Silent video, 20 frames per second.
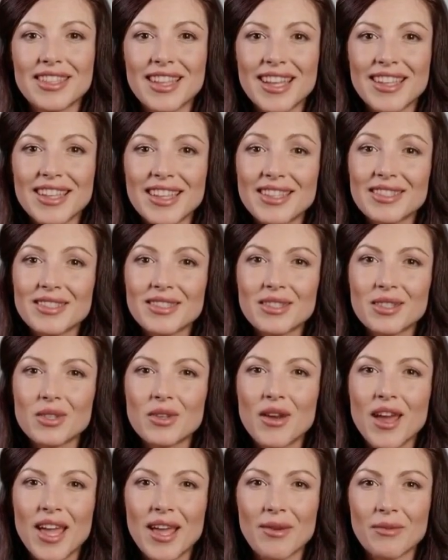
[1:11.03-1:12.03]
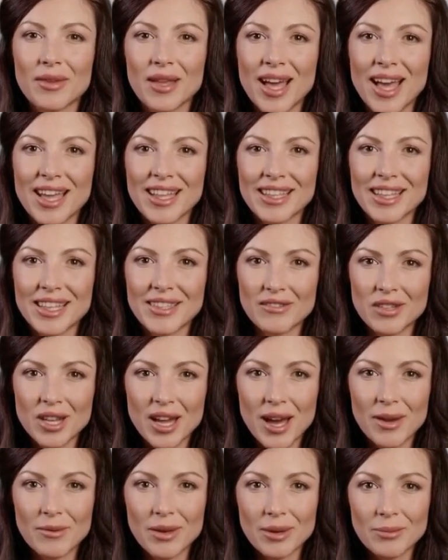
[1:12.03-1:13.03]
like and subscribe, and leave a
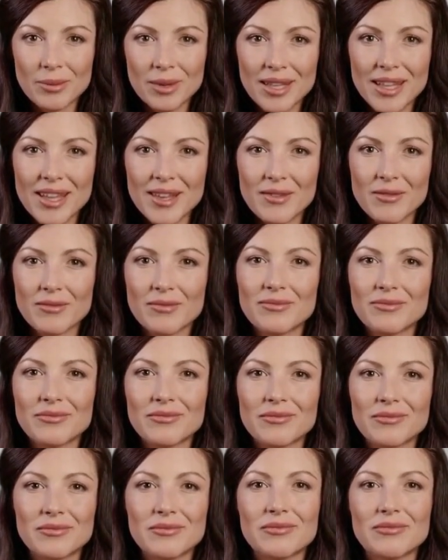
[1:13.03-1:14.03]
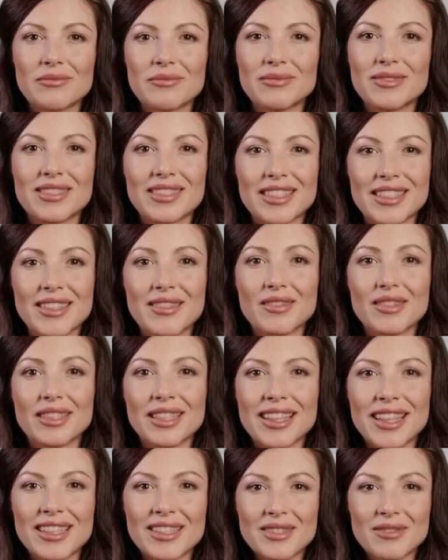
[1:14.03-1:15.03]
comment below. See you in
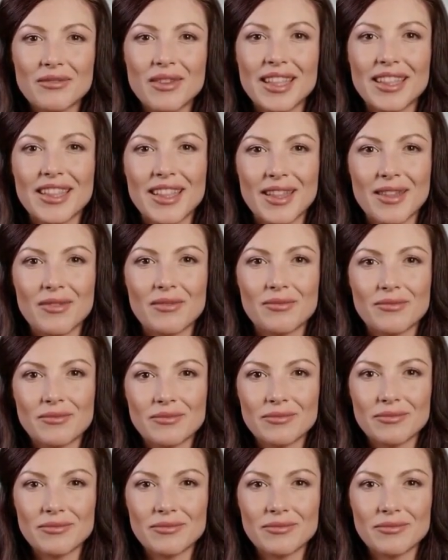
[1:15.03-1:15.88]
the next video.